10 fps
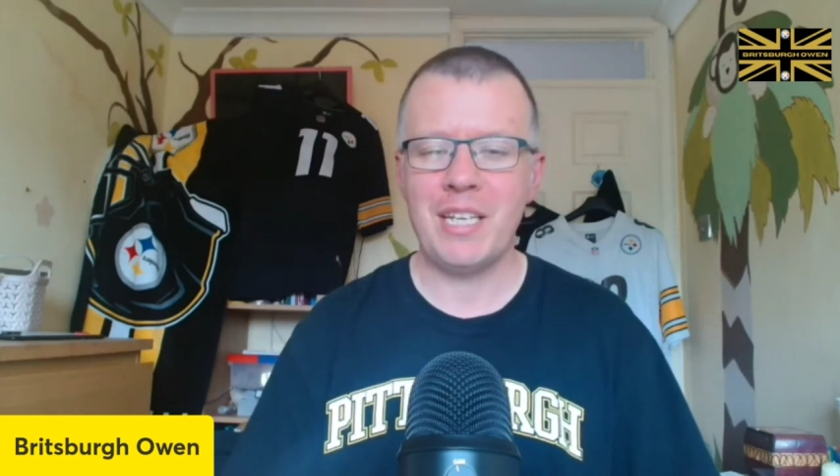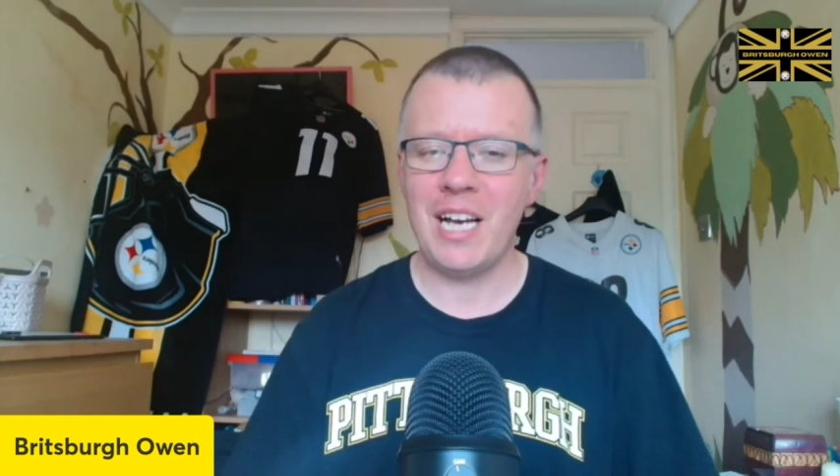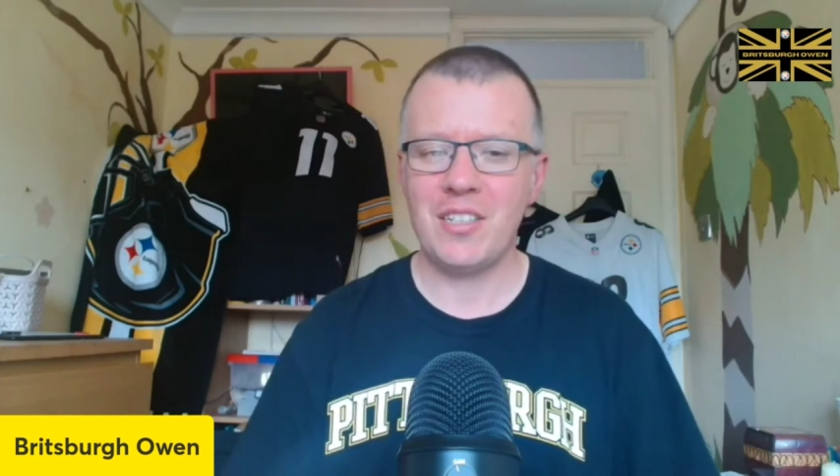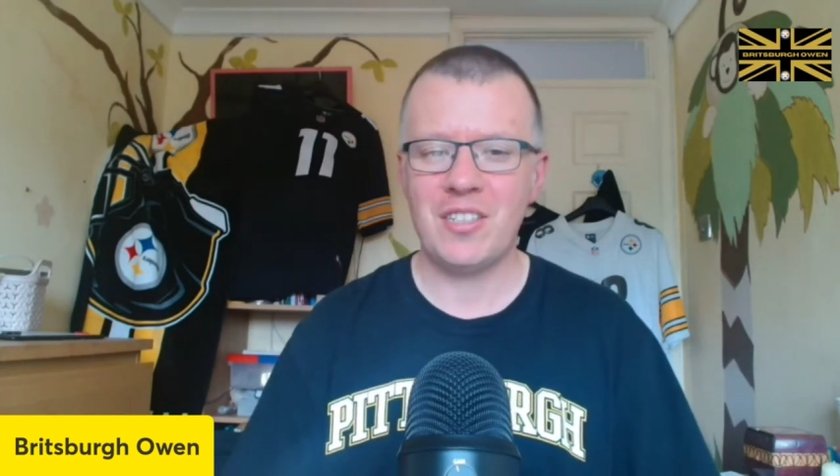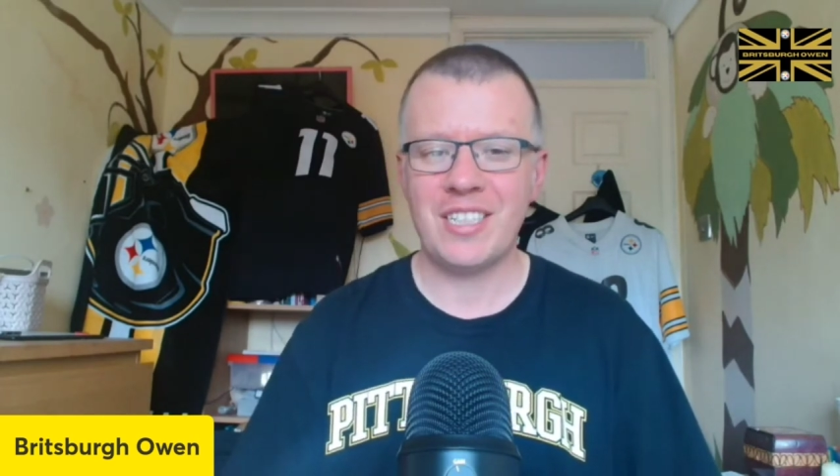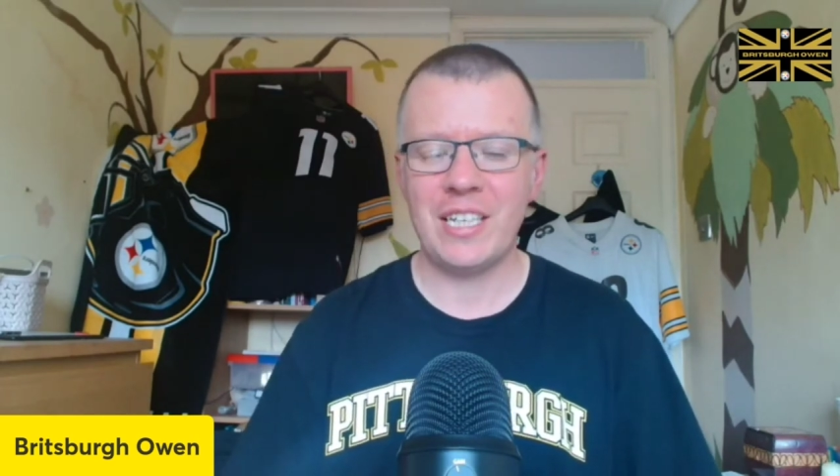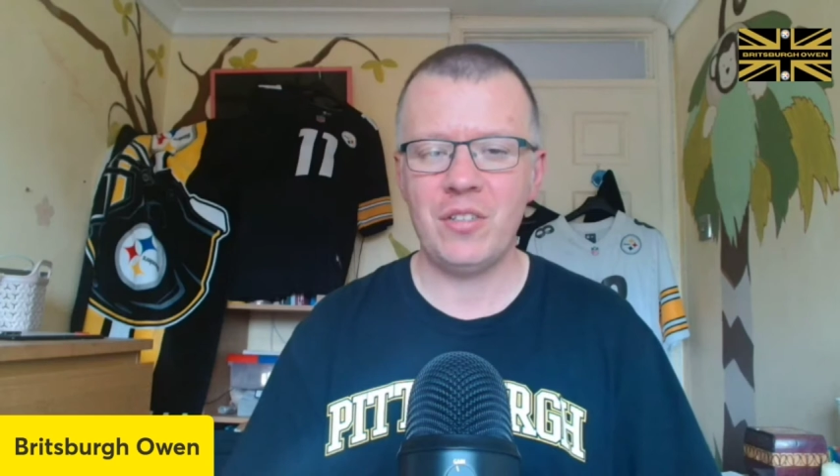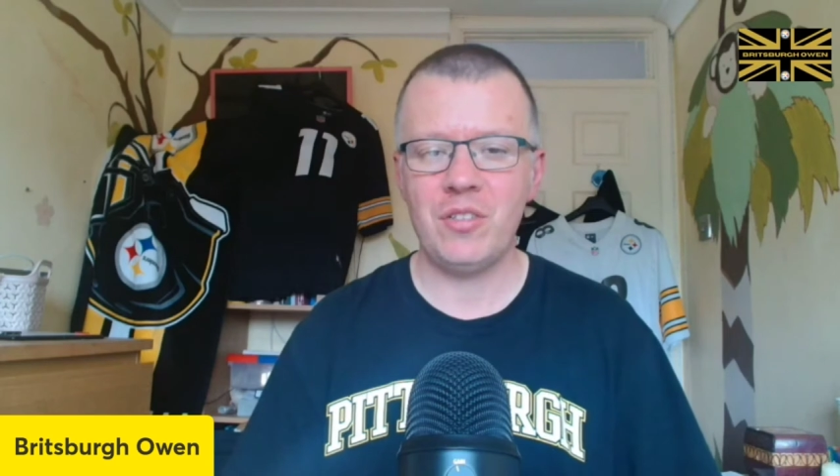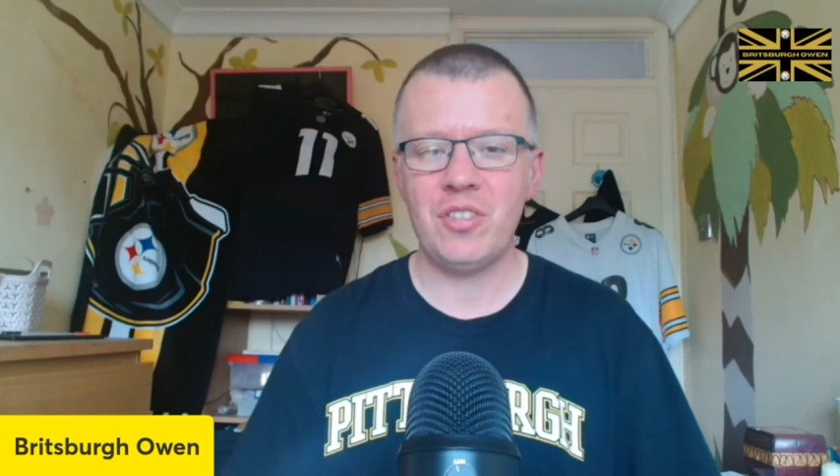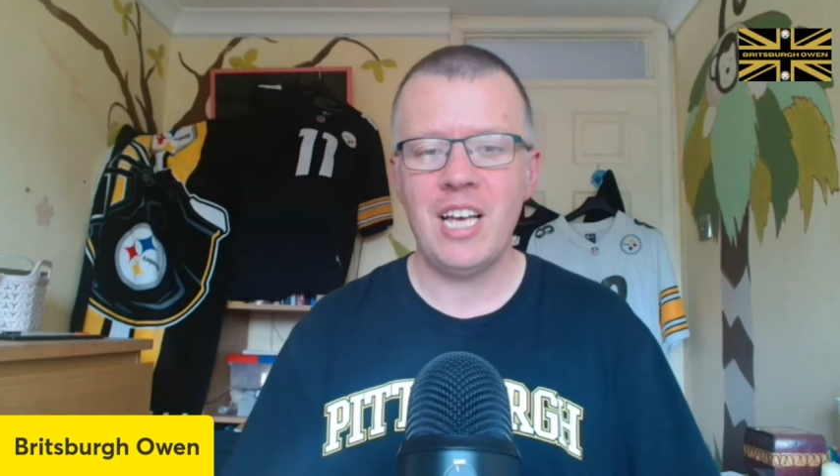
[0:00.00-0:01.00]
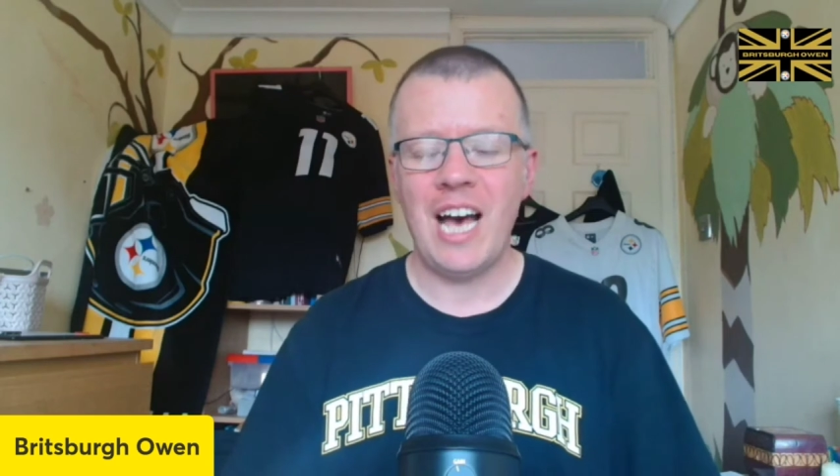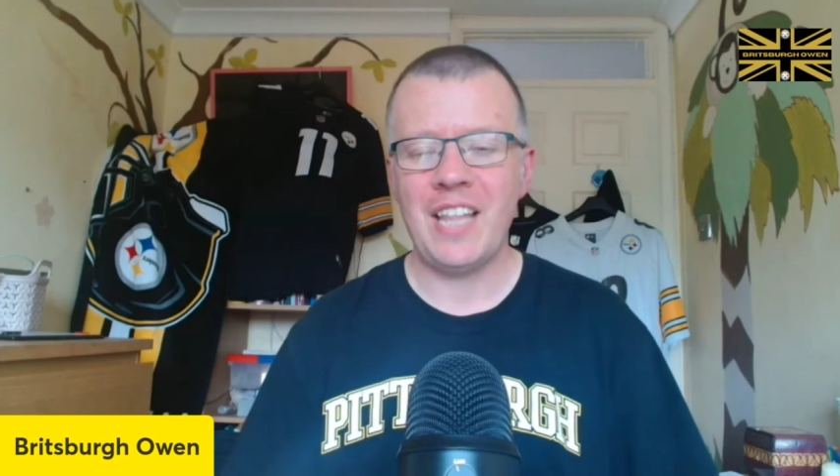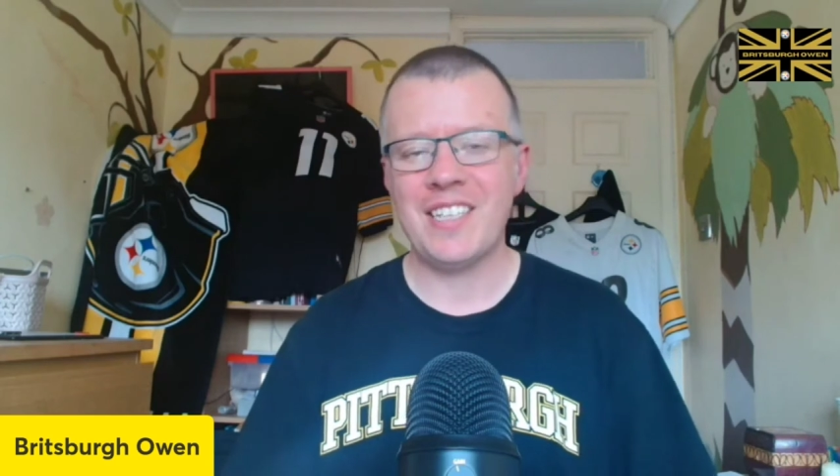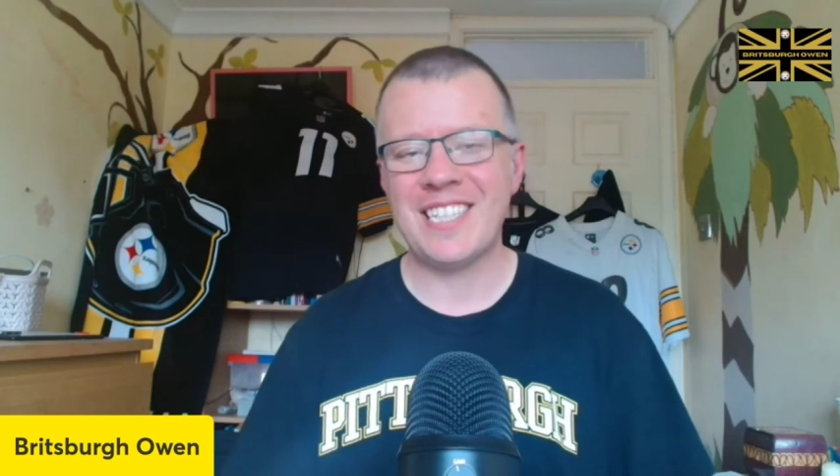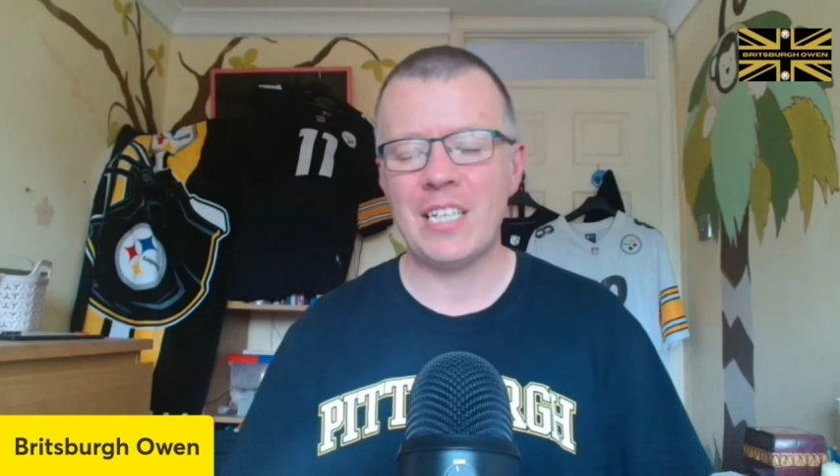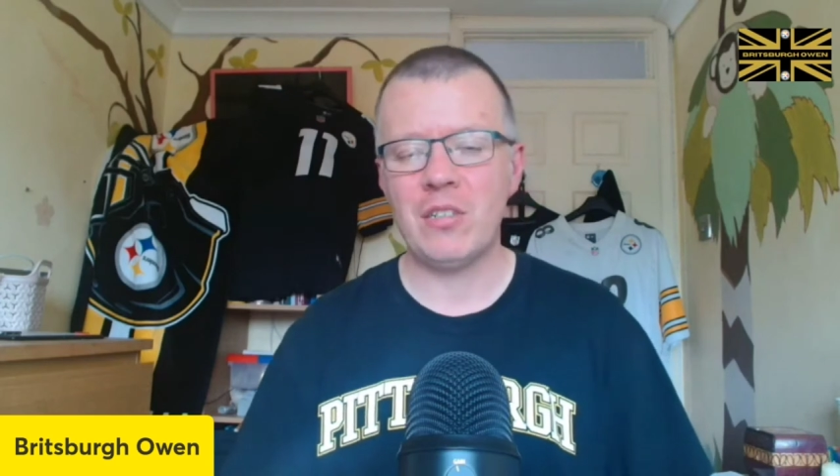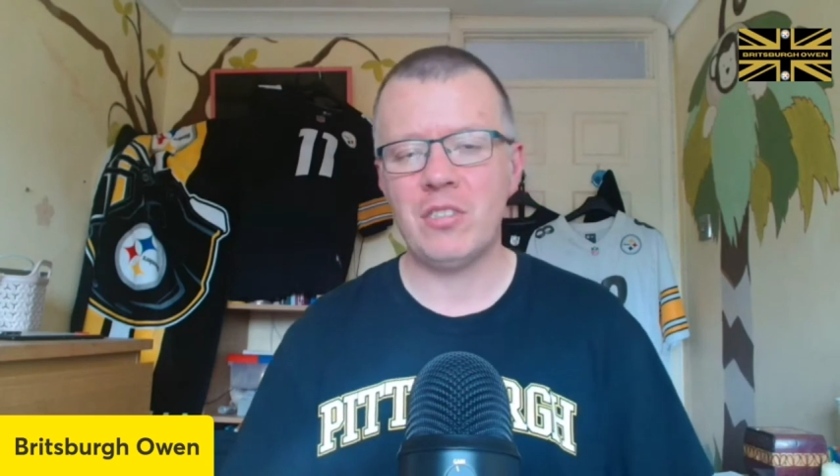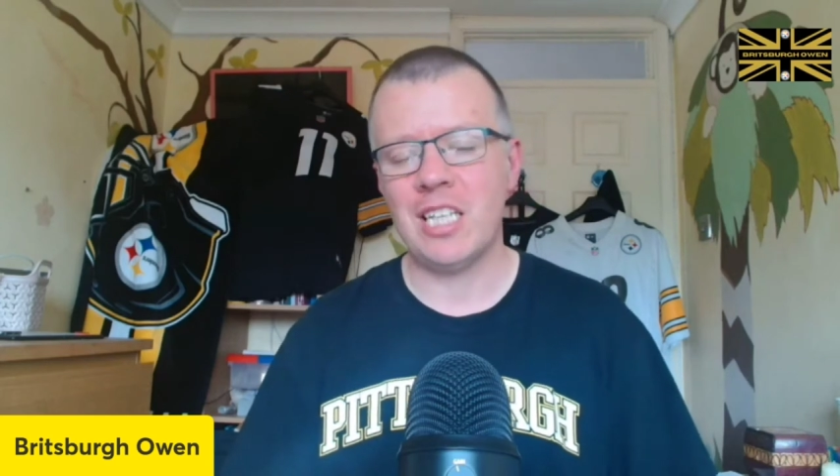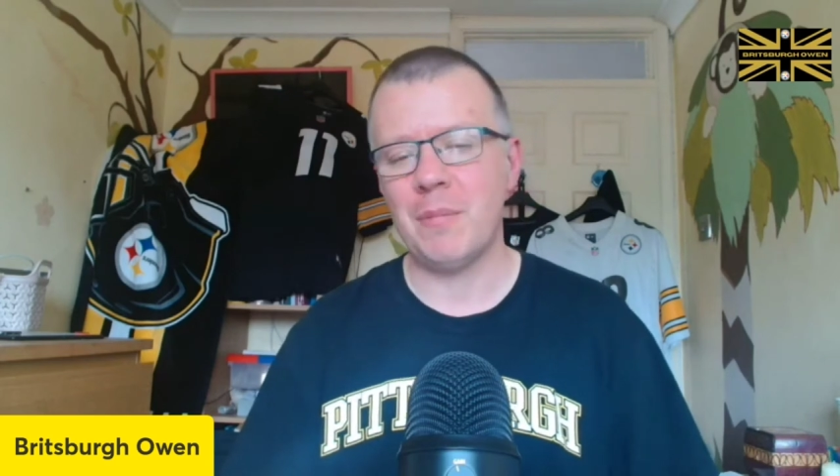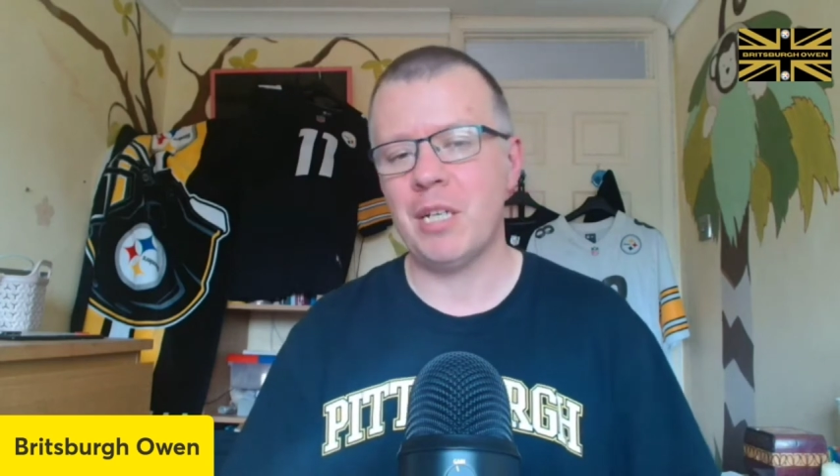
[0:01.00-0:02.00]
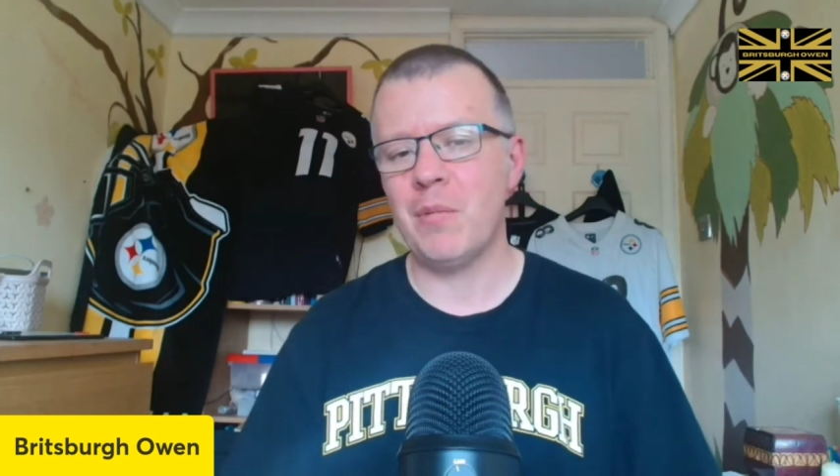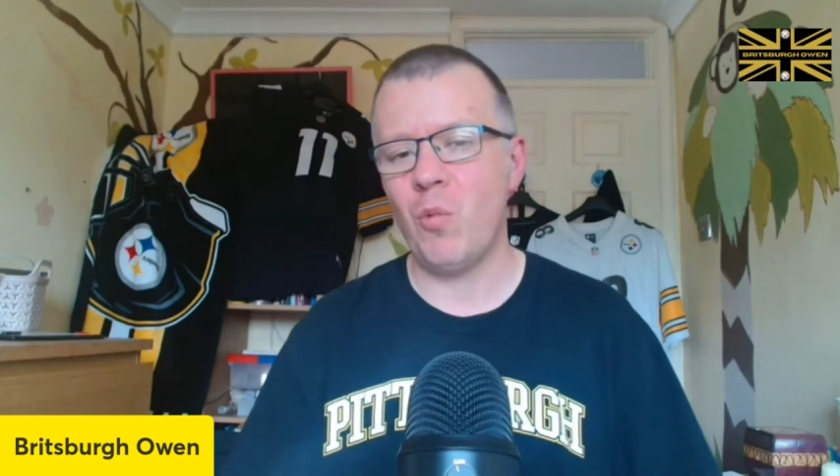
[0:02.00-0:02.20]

He has skills and the skill set to become